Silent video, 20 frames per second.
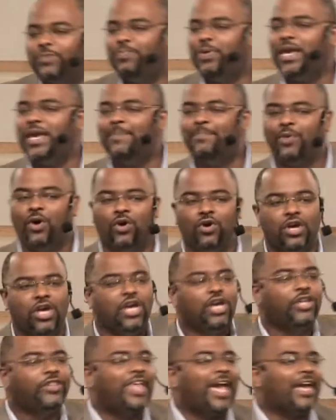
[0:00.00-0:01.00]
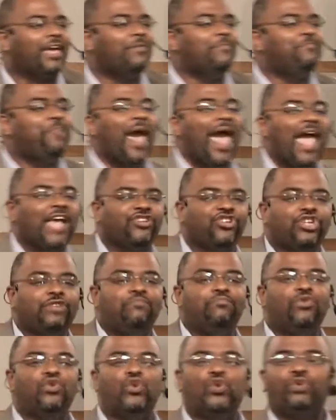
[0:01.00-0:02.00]
people, that compassion
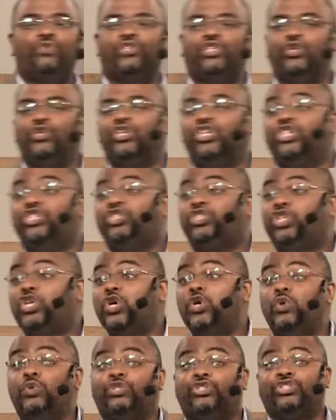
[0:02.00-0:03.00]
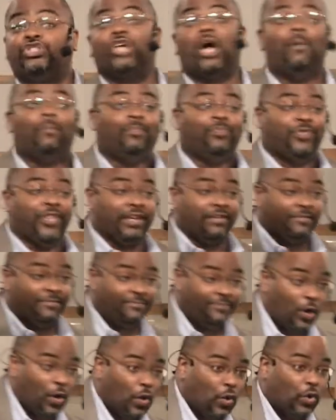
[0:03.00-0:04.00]
moves you to do something
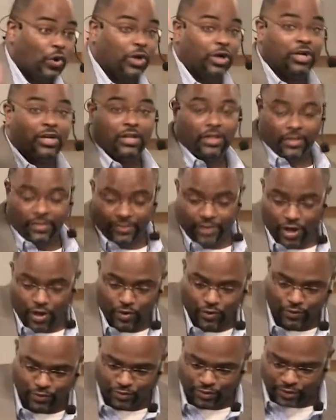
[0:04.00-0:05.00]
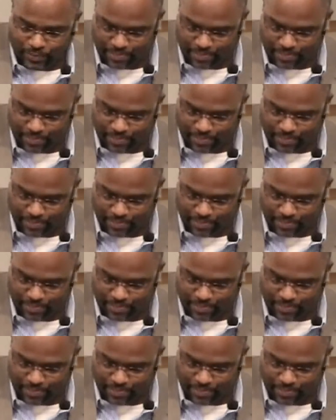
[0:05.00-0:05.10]
for those